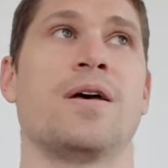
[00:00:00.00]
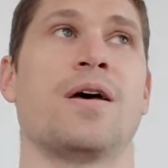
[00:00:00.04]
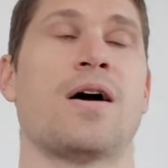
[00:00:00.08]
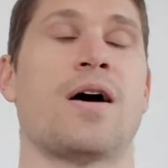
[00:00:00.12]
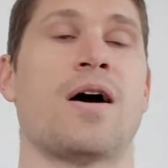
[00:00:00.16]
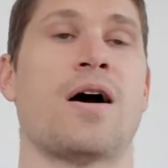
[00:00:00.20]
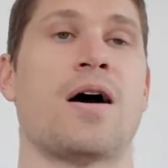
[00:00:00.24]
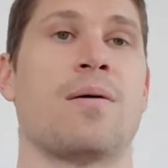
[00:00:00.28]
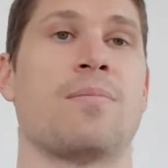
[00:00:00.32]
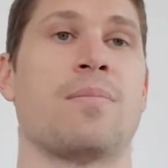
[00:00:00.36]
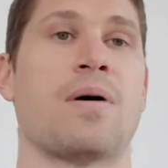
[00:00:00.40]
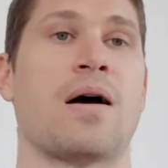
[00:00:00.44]

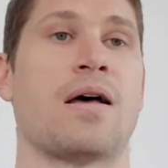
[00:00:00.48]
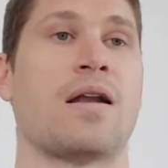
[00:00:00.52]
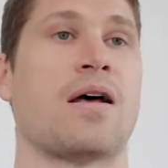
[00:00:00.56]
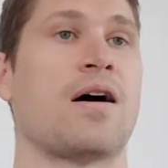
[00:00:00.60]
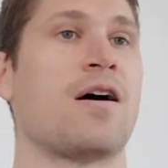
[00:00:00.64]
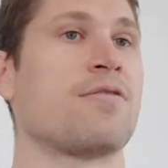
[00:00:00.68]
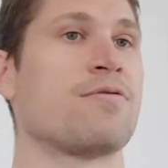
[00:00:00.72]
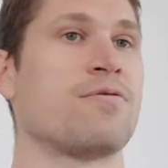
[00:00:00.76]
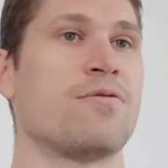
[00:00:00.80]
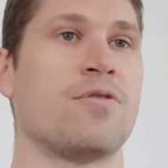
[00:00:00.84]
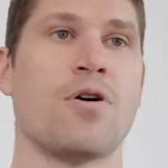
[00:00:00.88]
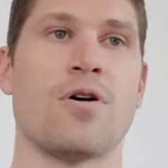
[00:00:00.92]
And
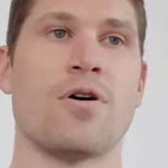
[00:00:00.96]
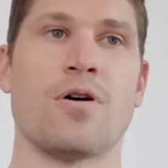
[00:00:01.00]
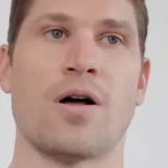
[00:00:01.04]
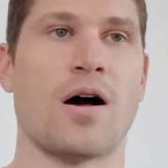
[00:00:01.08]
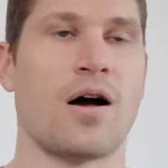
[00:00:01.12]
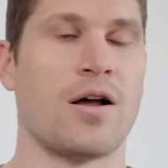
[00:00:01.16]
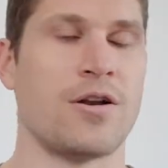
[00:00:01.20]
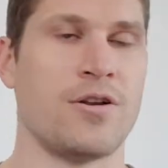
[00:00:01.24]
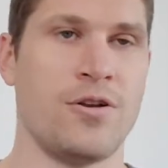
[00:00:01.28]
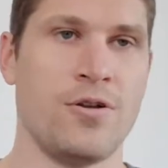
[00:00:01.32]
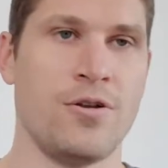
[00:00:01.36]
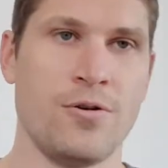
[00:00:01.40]

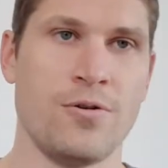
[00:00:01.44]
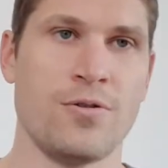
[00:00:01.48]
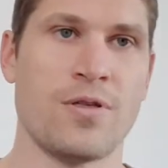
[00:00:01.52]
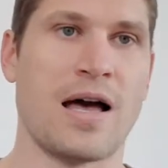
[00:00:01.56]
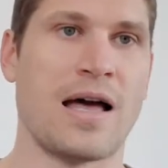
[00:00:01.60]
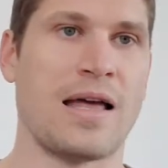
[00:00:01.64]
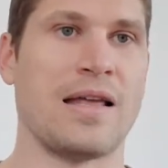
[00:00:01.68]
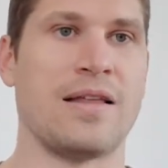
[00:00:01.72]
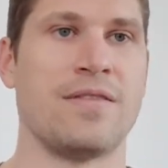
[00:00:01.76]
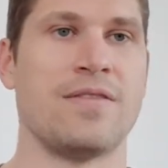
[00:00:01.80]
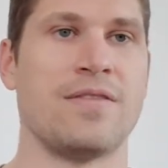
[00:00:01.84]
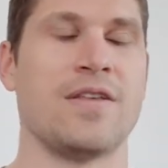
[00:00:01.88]
I knew
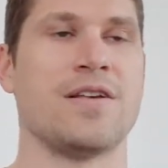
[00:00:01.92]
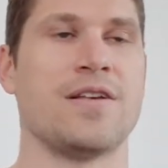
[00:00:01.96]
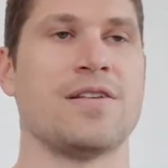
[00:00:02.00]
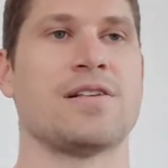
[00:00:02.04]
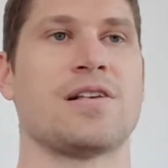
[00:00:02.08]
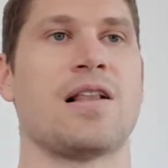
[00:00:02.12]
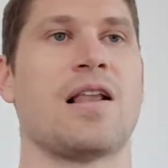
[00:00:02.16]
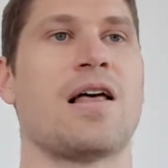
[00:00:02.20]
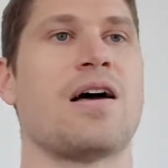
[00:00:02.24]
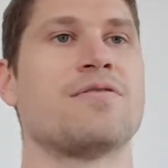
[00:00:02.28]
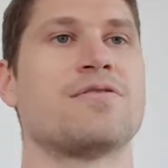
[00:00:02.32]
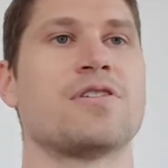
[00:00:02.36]
that in these
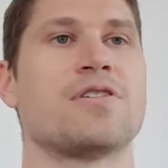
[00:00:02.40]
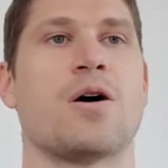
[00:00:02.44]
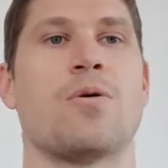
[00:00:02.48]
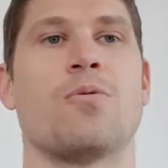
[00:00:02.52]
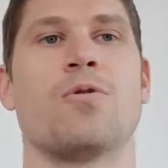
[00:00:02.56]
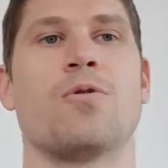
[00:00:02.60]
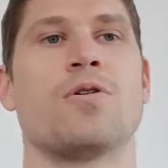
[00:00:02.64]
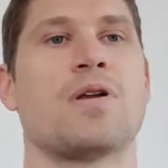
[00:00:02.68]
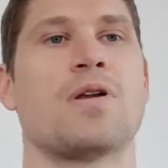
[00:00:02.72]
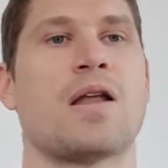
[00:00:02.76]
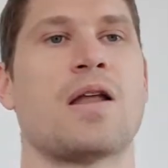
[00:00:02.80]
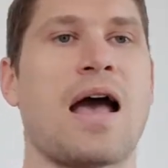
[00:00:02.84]
gloves I
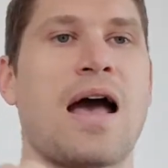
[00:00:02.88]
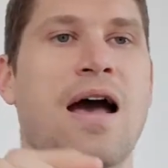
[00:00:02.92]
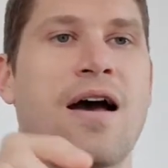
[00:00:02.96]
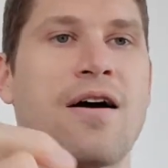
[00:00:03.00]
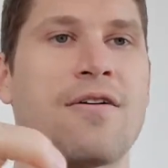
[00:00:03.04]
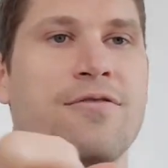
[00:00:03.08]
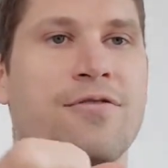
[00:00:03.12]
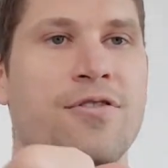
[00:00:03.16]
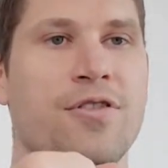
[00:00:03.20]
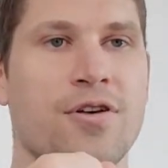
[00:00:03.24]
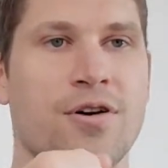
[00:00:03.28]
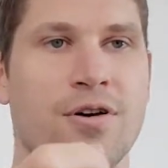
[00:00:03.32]
wouldn't
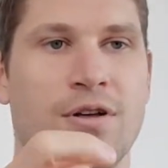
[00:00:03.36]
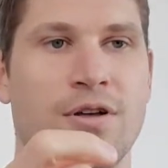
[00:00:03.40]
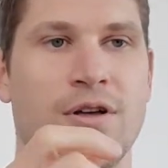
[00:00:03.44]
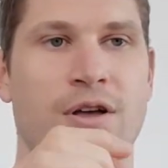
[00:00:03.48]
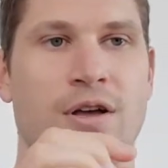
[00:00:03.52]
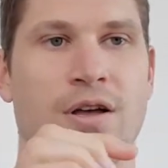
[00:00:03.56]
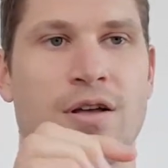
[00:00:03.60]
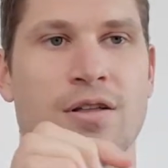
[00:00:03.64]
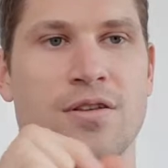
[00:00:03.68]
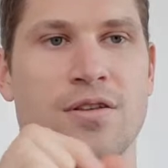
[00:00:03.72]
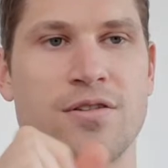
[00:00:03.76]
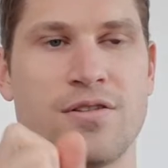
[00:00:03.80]
have
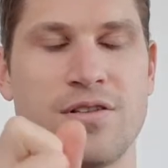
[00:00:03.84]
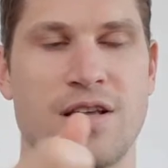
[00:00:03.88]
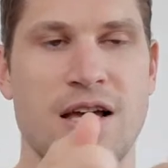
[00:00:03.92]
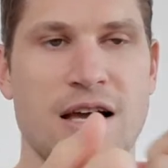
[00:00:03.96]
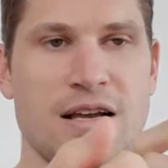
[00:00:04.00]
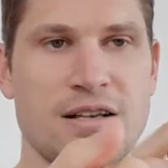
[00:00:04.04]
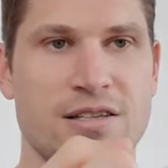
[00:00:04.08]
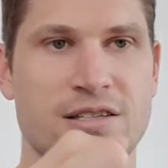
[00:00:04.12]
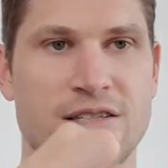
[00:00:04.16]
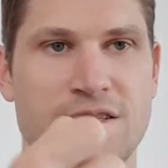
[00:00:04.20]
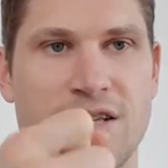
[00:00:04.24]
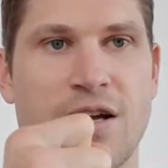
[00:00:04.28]
the
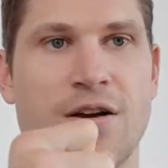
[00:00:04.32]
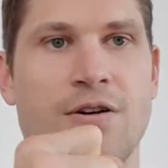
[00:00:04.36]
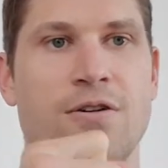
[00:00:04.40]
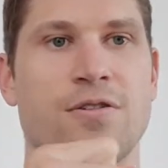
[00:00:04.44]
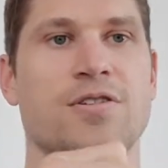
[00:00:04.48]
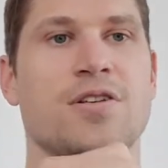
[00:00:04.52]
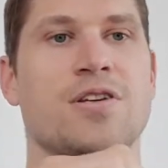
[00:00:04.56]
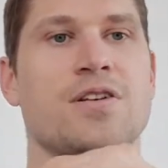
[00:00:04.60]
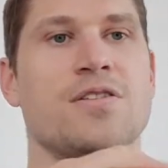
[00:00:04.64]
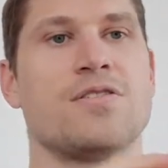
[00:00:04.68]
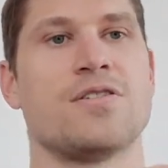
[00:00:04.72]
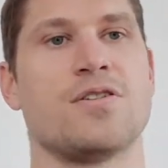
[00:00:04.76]

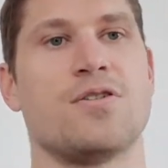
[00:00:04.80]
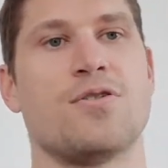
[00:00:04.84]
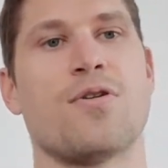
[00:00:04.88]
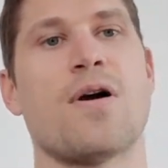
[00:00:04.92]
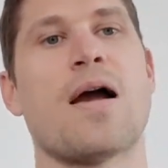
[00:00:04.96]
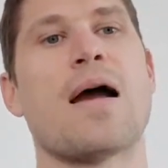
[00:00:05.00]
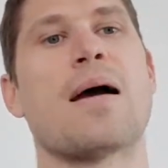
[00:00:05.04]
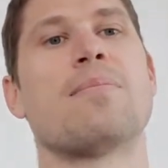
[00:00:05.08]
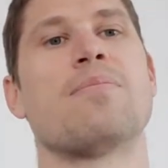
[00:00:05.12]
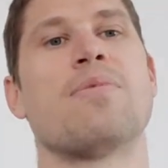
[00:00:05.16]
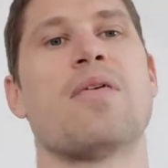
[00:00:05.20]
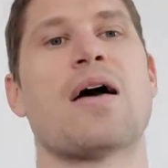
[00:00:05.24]
dexterity to
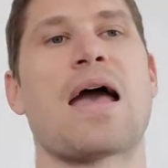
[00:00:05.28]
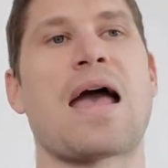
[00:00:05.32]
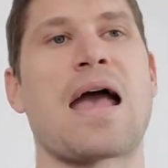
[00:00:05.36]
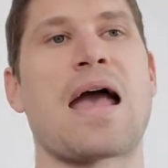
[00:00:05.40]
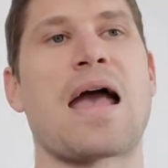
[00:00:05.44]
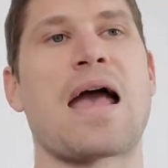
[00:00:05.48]
grab the